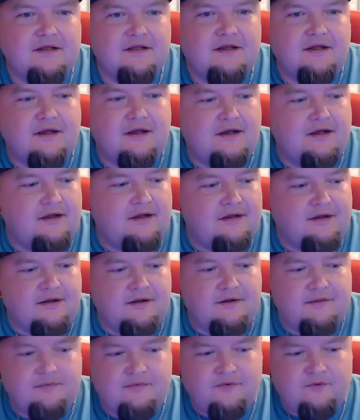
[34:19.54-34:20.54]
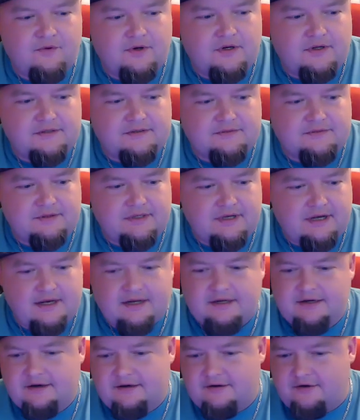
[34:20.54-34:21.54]
Um, what else we
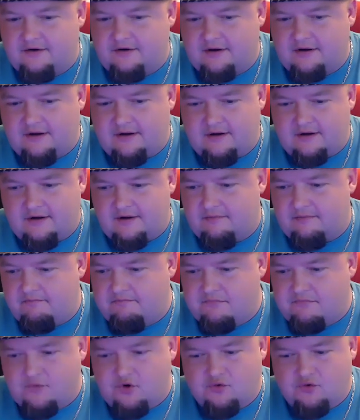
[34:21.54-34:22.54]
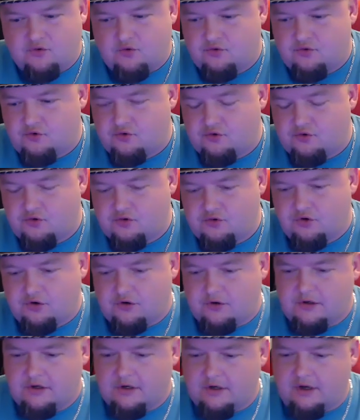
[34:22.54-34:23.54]
got here? Um,
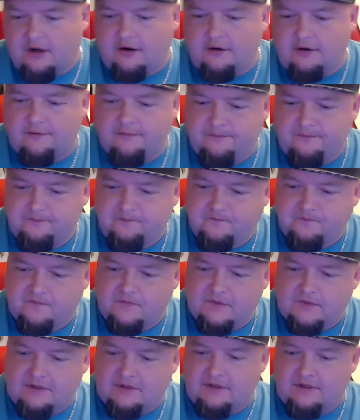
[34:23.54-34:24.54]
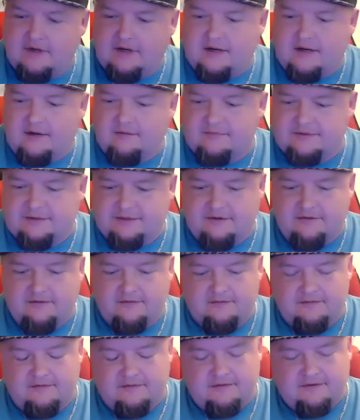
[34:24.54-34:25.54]
oh, um,
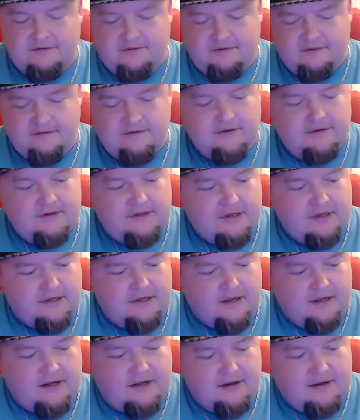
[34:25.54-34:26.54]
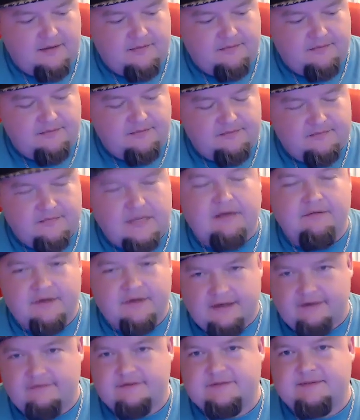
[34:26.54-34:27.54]
so um, Heaven
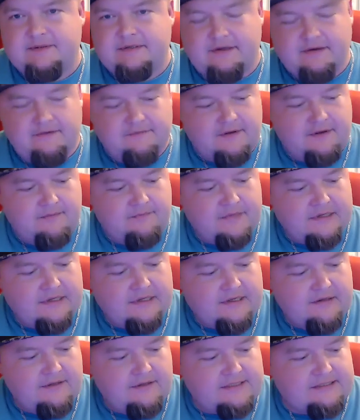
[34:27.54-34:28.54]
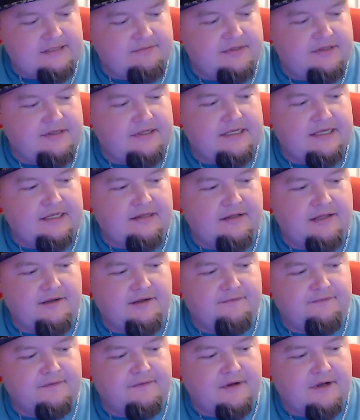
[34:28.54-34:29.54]
Gift. Speaking of them, they sent me the
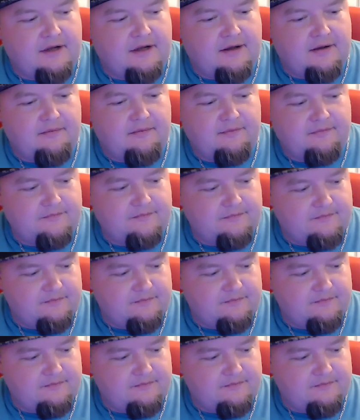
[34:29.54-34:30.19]
eLeaf um,